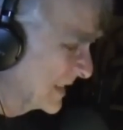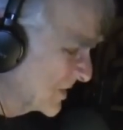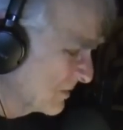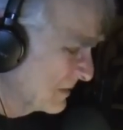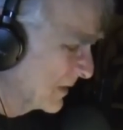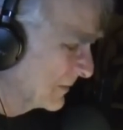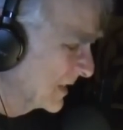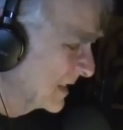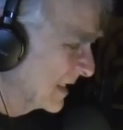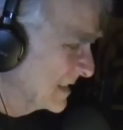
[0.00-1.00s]
That's a
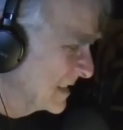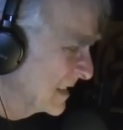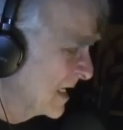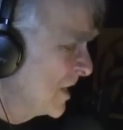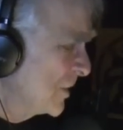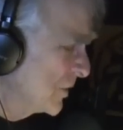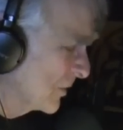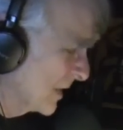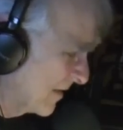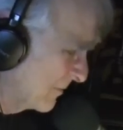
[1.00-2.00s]
Republican idea. You
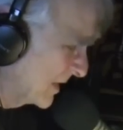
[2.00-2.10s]
don't have